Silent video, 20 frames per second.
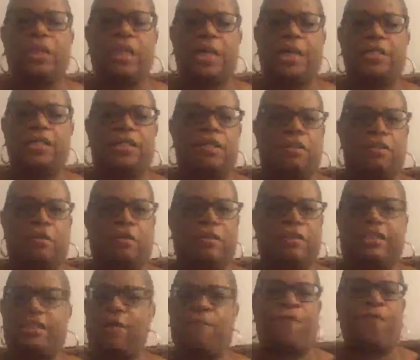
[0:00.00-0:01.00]
these
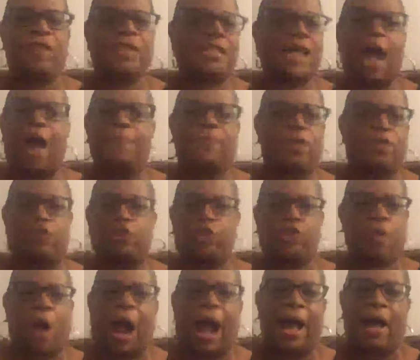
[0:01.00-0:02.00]
different types of
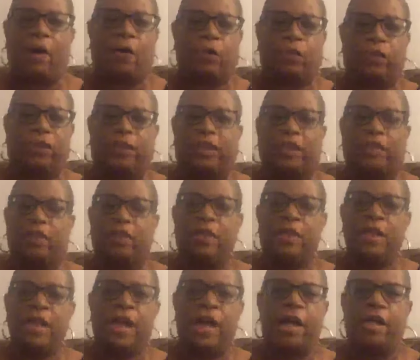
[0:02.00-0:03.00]
trials and,
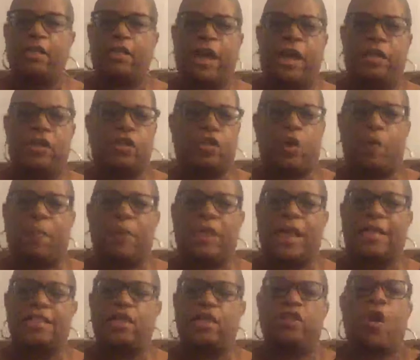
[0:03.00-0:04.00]
and, and tribulation.